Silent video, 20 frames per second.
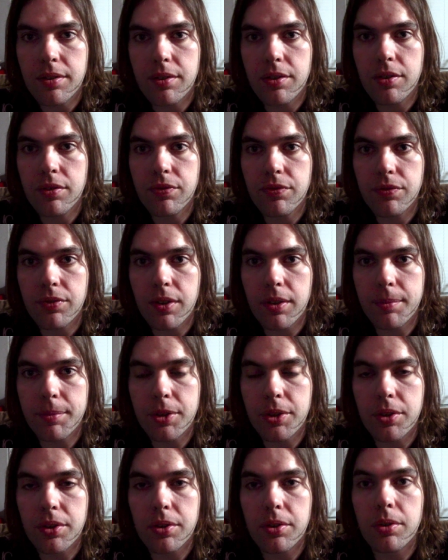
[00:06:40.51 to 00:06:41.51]
from
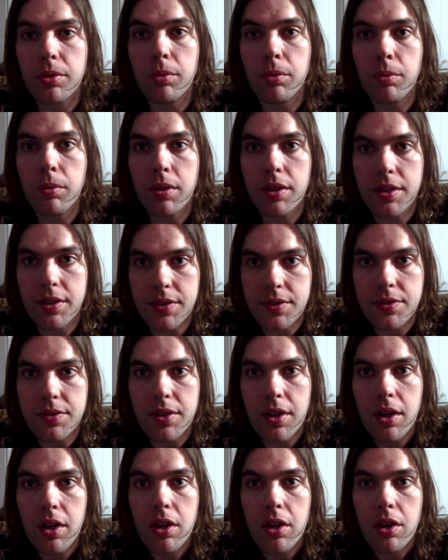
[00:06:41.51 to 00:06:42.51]
her was